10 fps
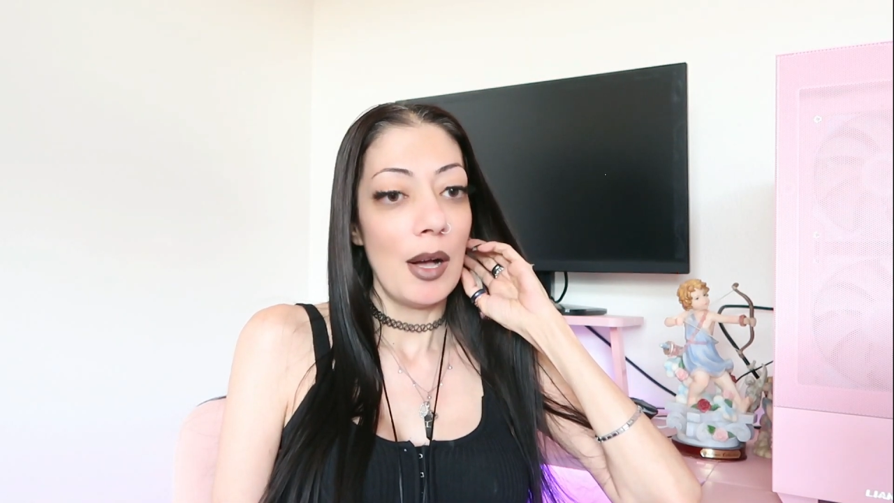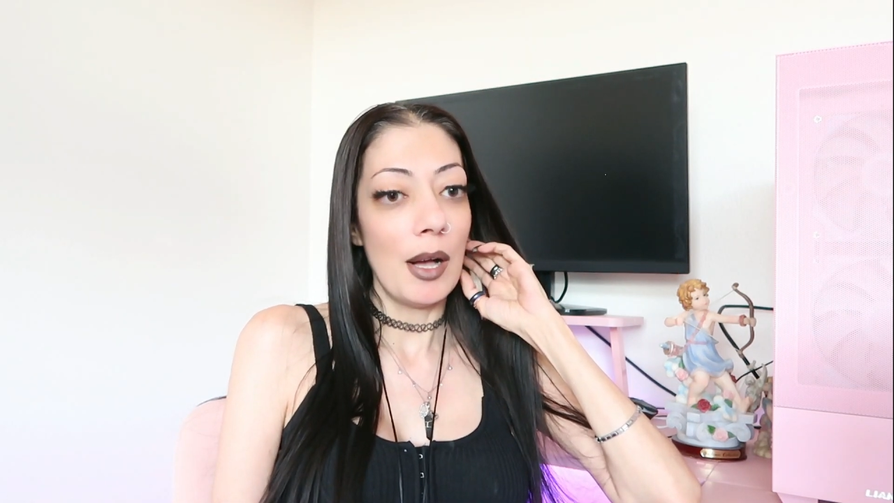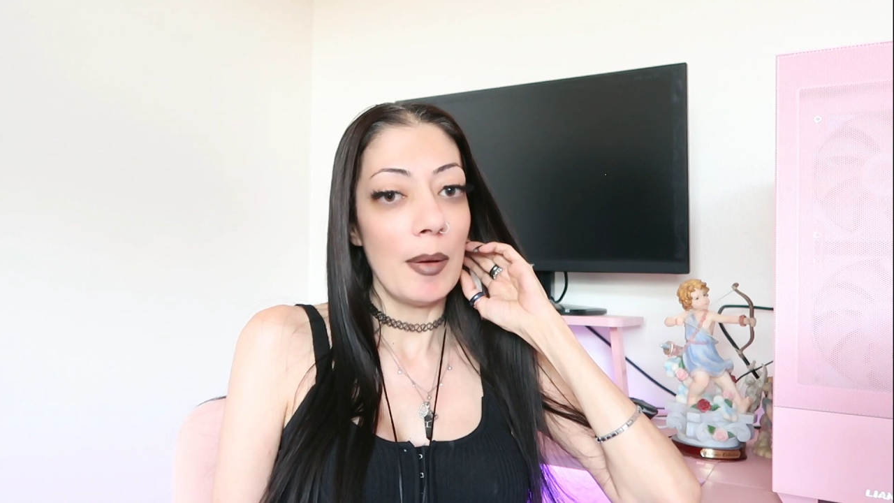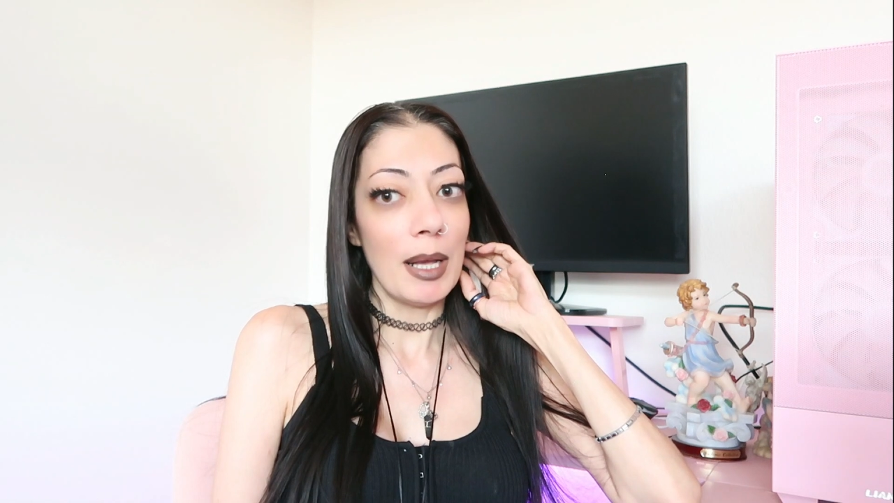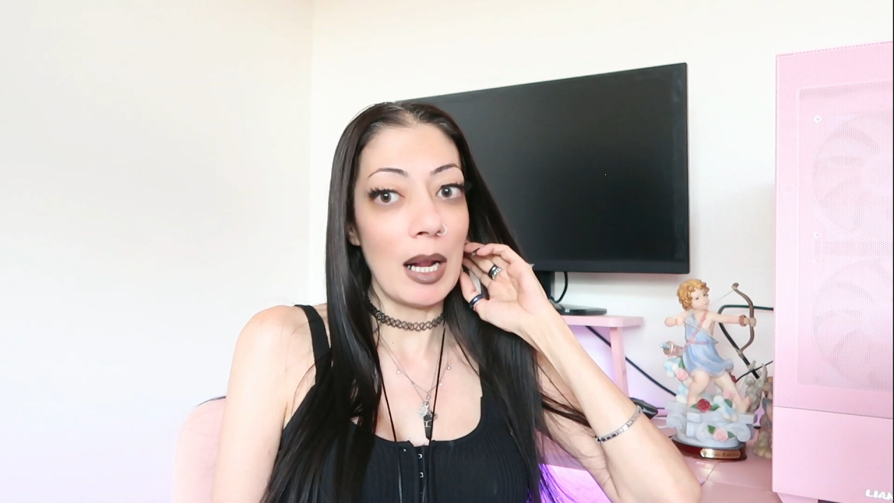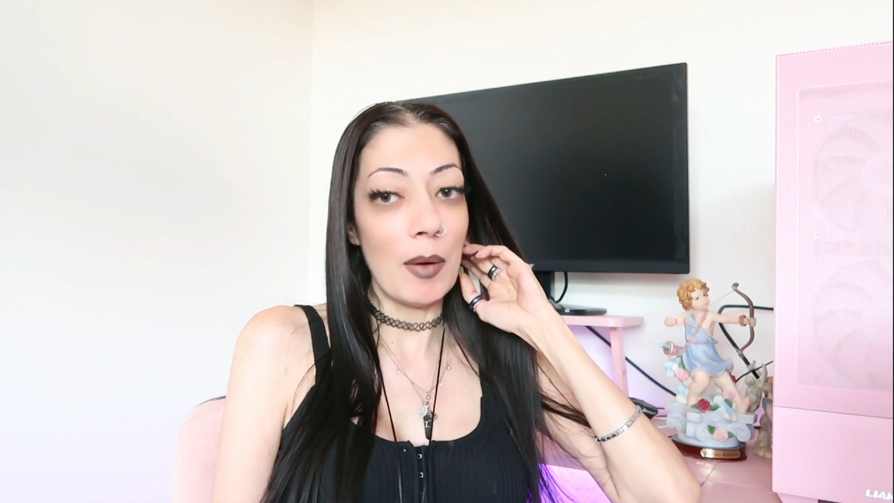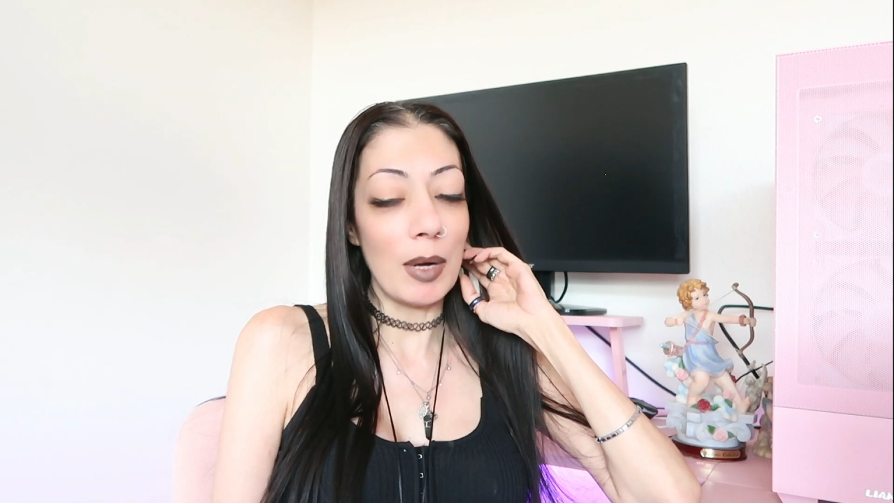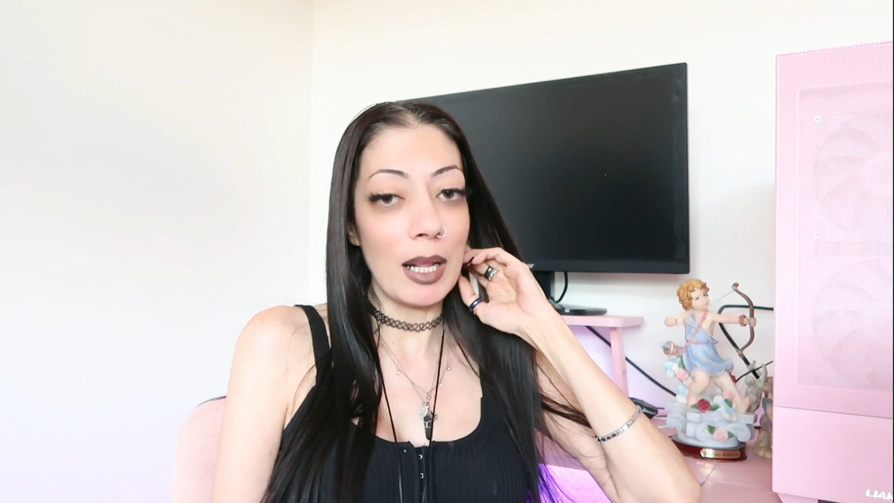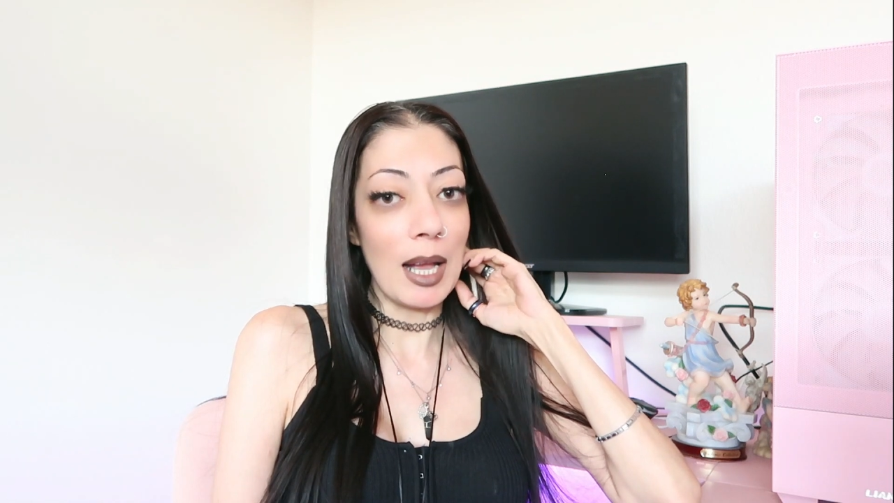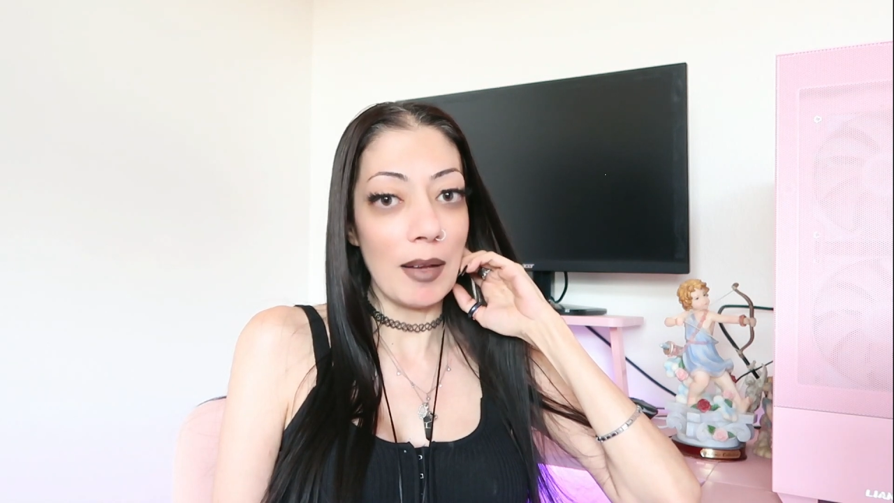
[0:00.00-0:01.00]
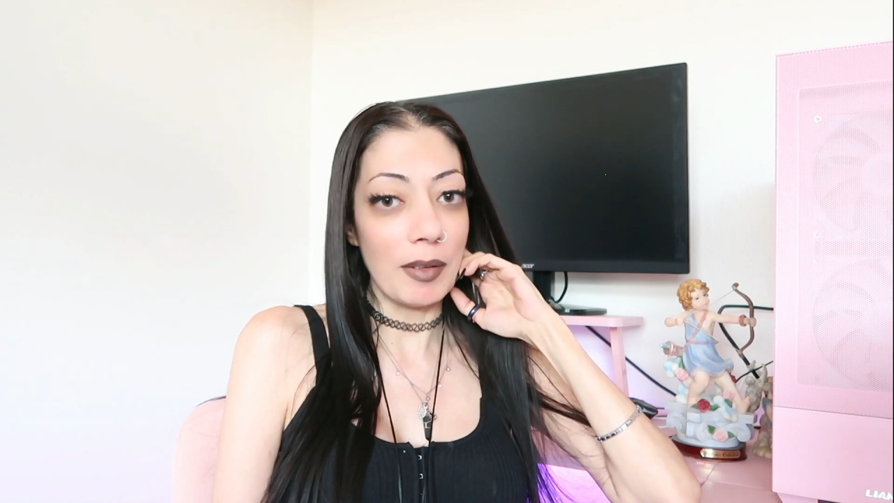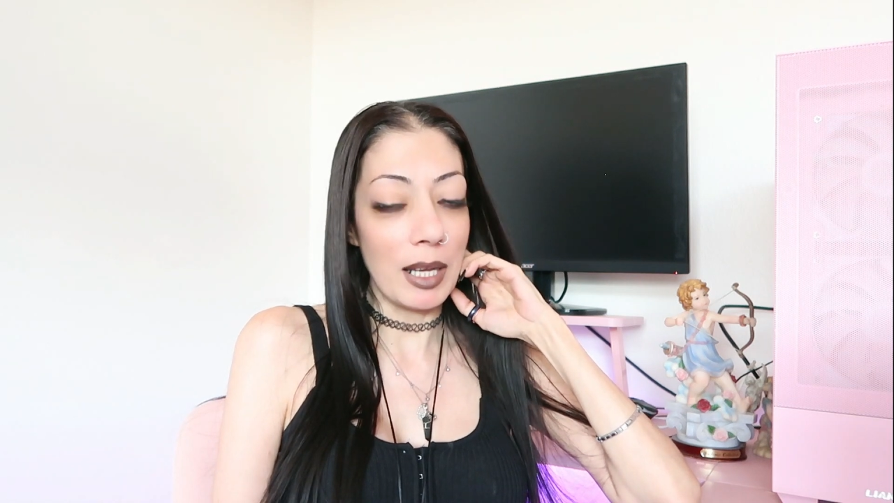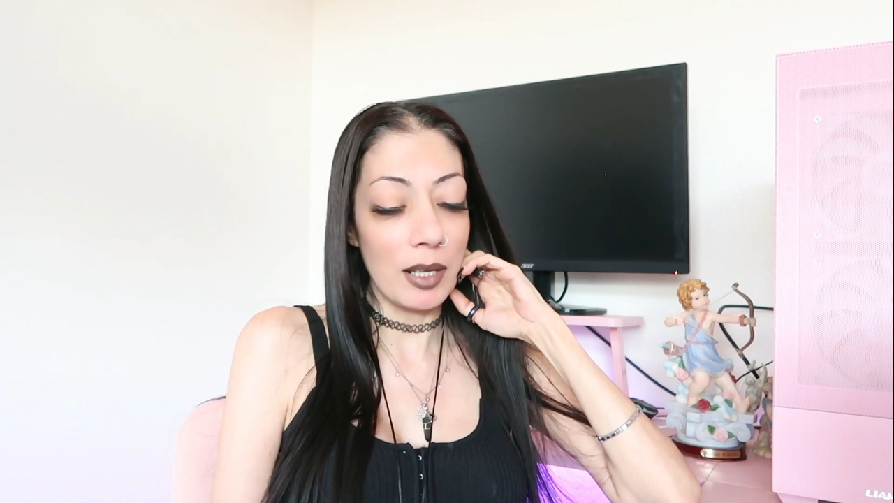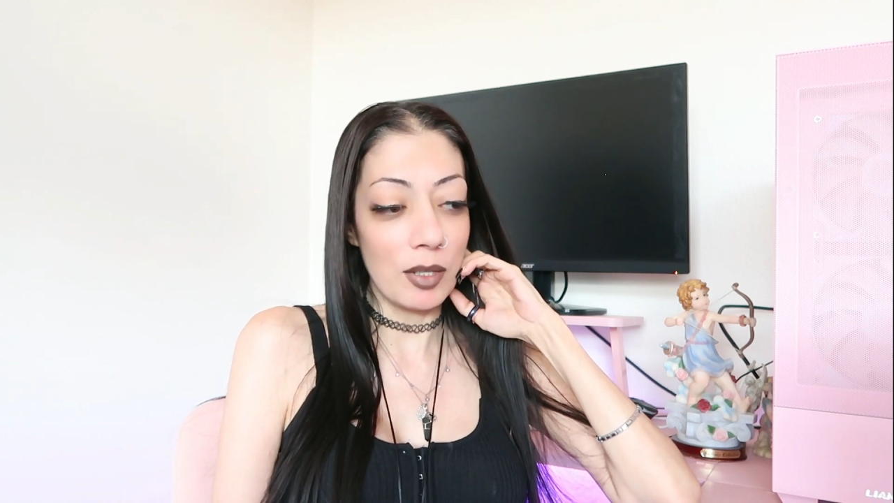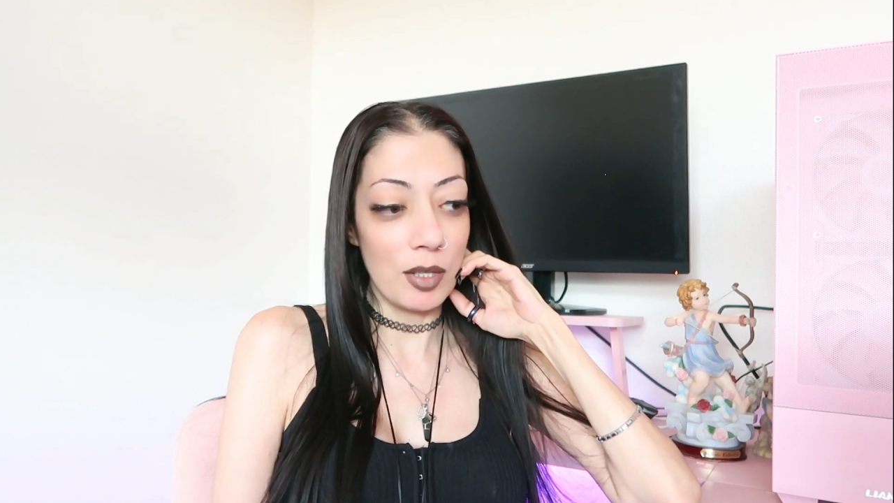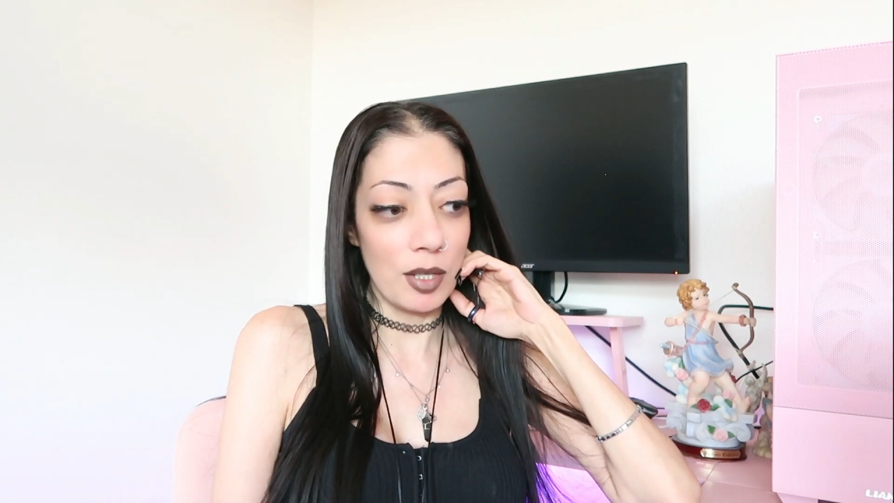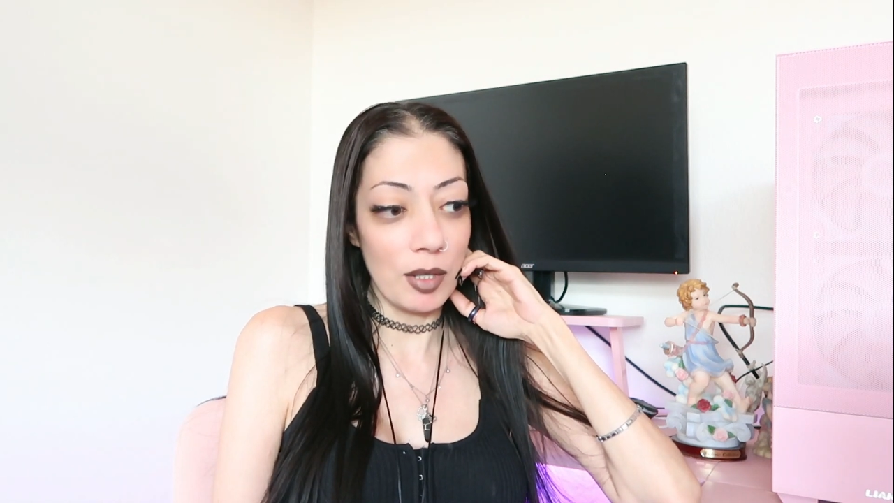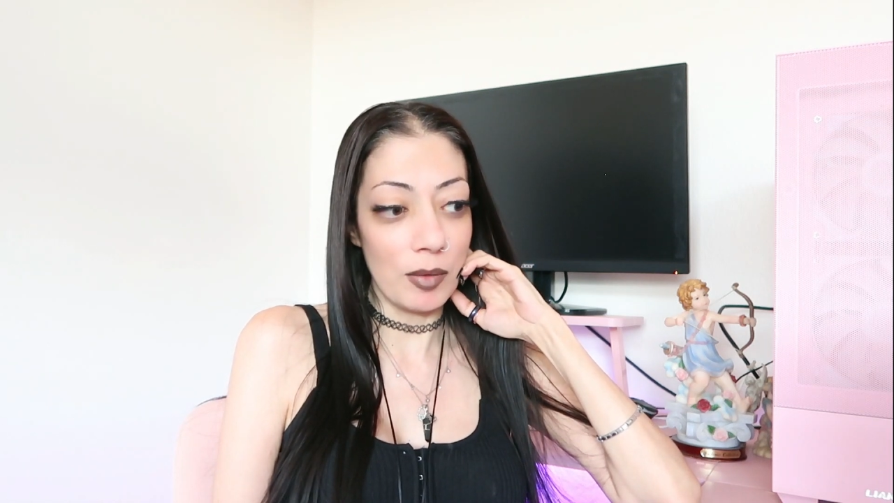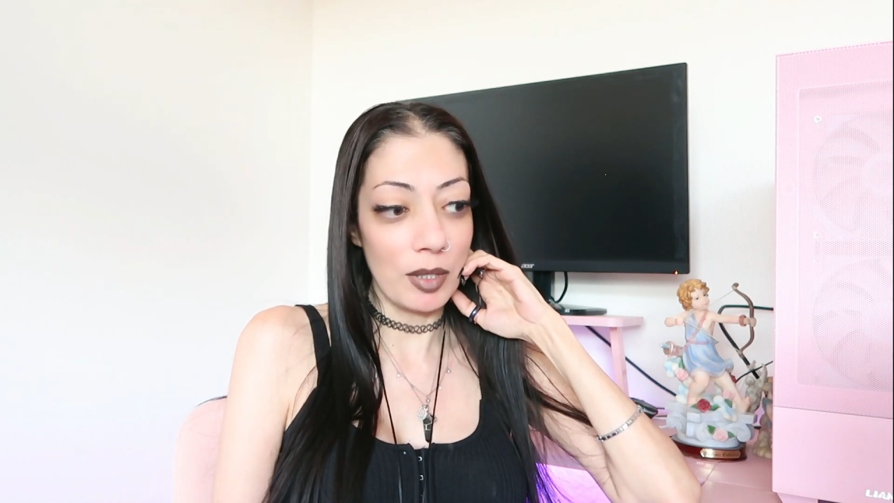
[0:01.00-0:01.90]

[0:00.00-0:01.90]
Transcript: Uh, and I want to have kids too,